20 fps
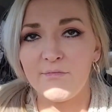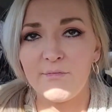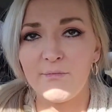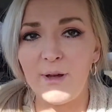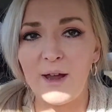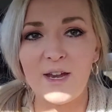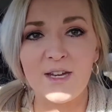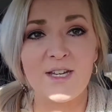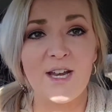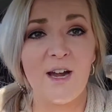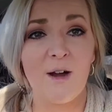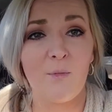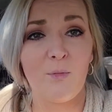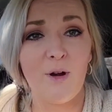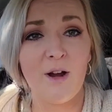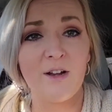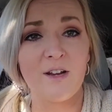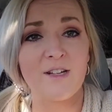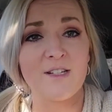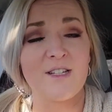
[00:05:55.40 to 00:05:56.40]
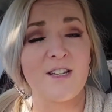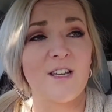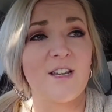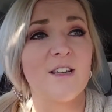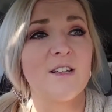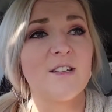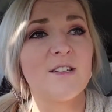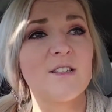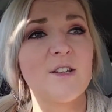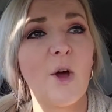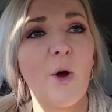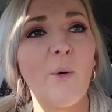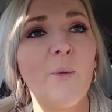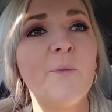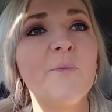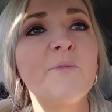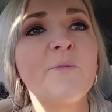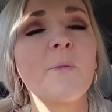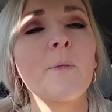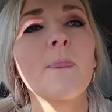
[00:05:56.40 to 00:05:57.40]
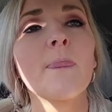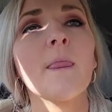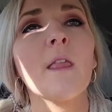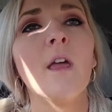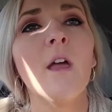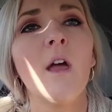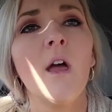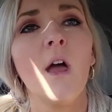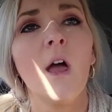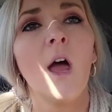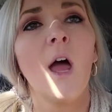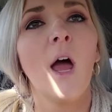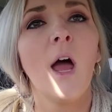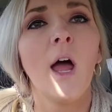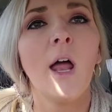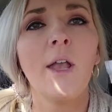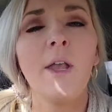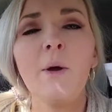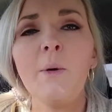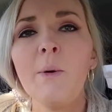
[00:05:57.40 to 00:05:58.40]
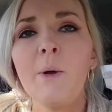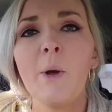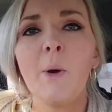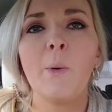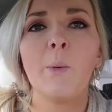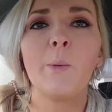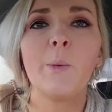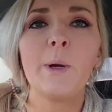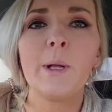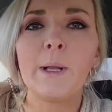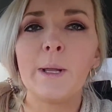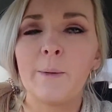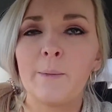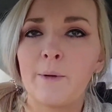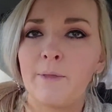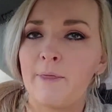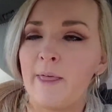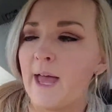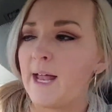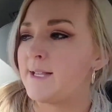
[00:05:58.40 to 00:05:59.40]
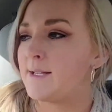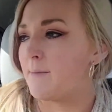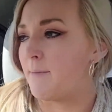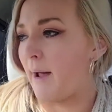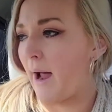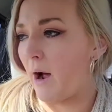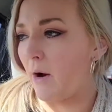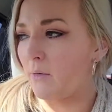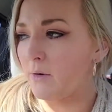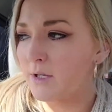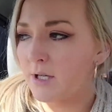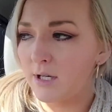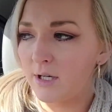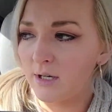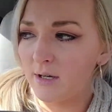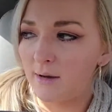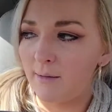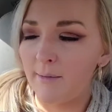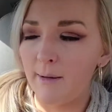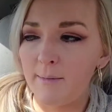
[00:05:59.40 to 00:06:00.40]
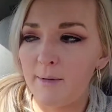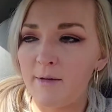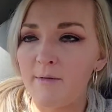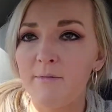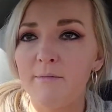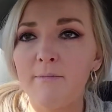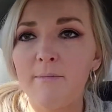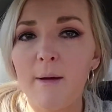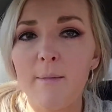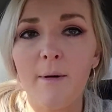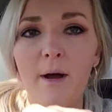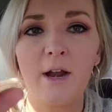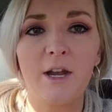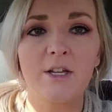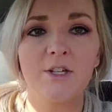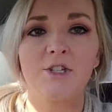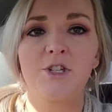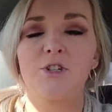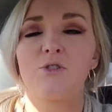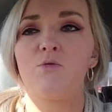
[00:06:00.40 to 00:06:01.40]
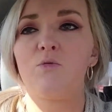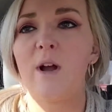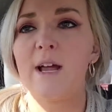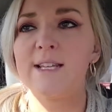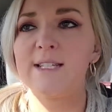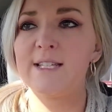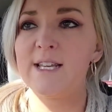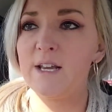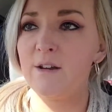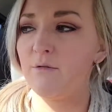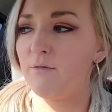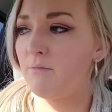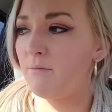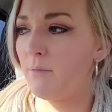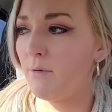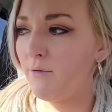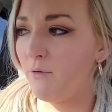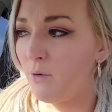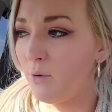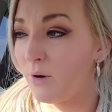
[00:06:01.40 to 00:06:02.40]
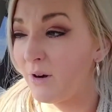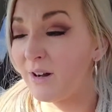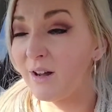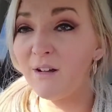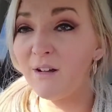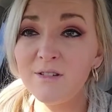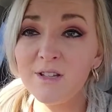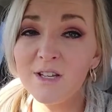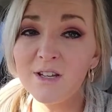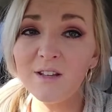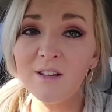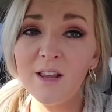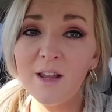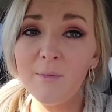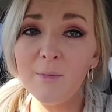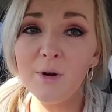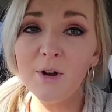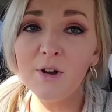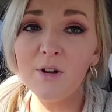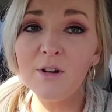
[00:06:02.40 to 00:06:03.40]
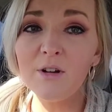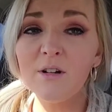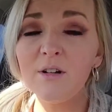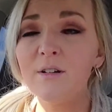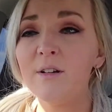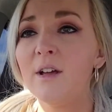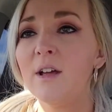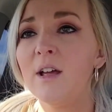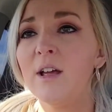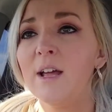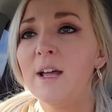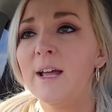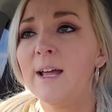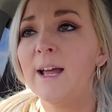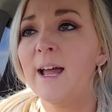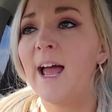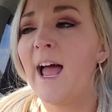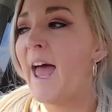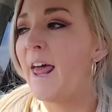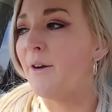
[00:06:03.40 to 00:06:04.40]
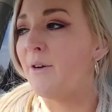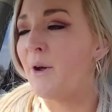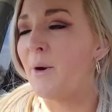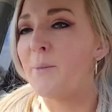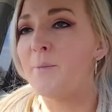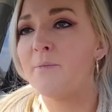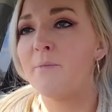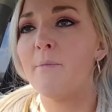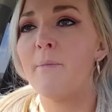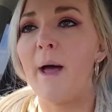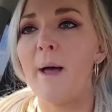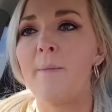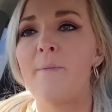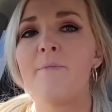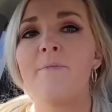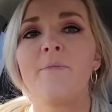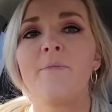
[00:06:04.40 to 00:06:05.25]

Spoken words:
my entire pregnancy. So don't know really what that's about. Maybe if my body's just resting before it into labor. I don't know. But